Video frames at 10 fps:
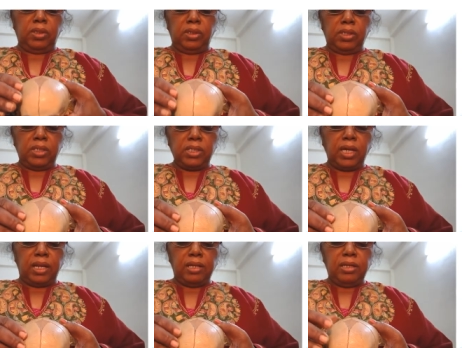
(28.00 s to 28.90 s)

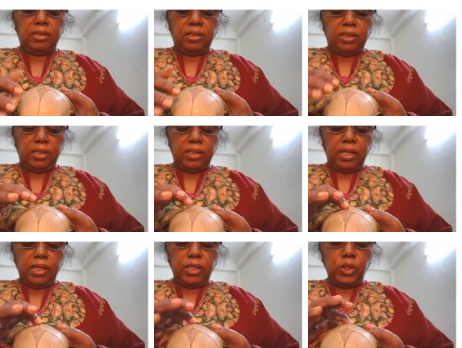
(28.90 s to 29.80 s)
skull,
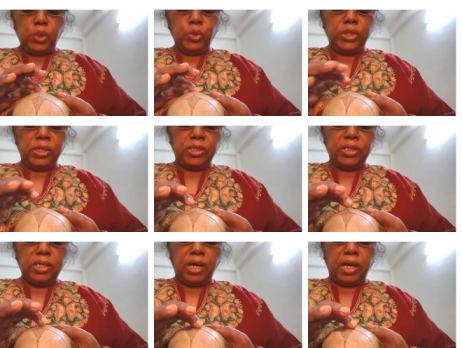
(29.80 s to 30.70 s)
there are the
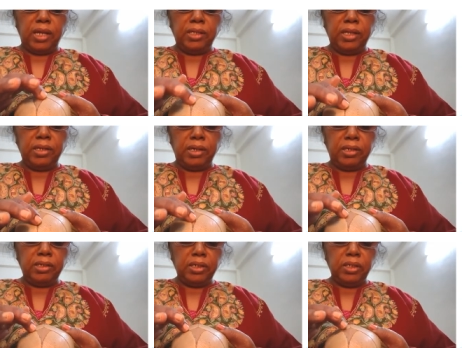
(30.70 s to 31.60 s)
sutures and there
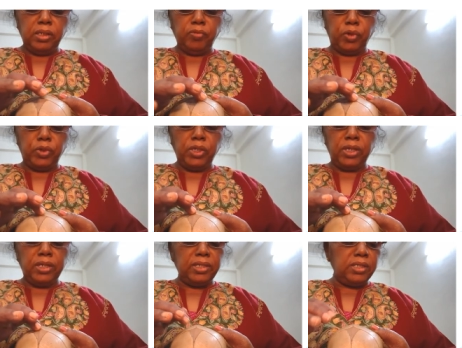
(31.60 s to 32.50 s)
are the
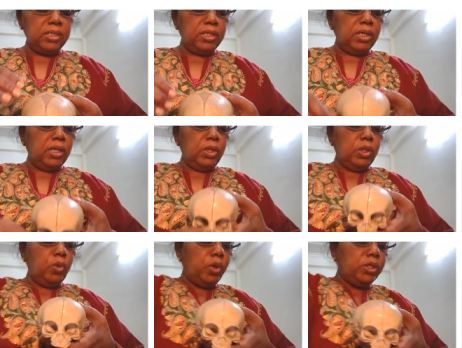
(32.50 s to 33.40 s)
fontanels.
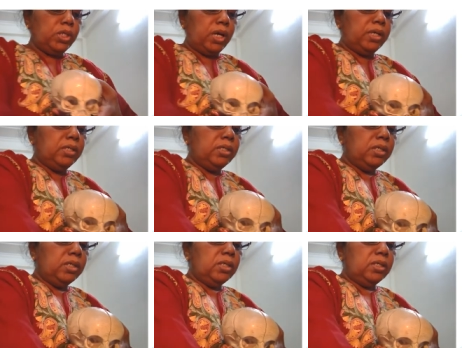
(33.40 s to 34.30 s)
Now, what are
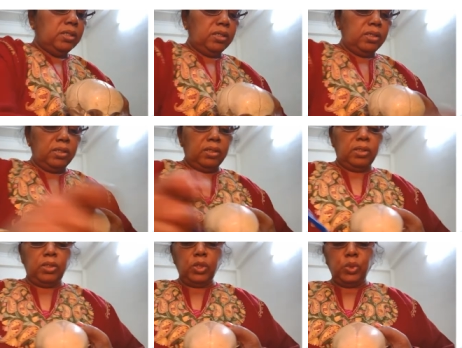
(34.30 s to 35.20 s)

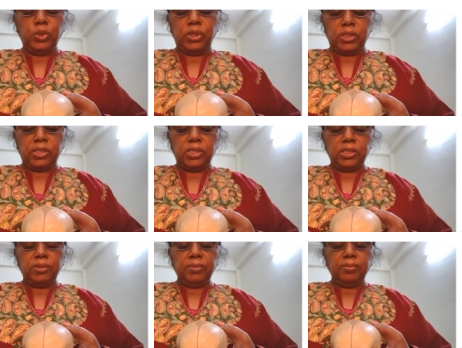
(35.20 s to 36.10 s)
the sutures?
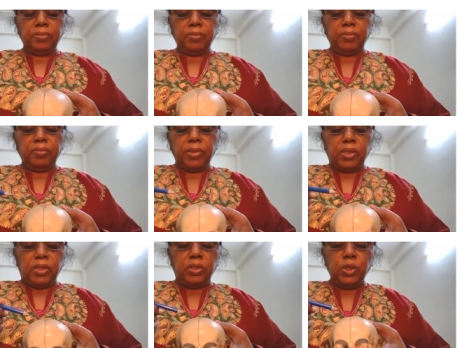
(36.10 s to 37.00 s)

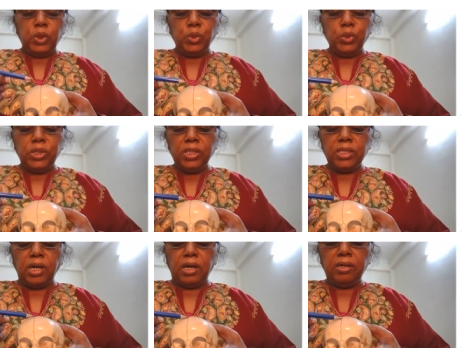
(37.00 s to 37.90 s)
The sutures
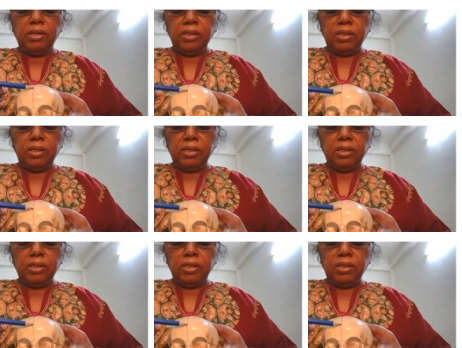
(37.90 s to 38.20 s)
are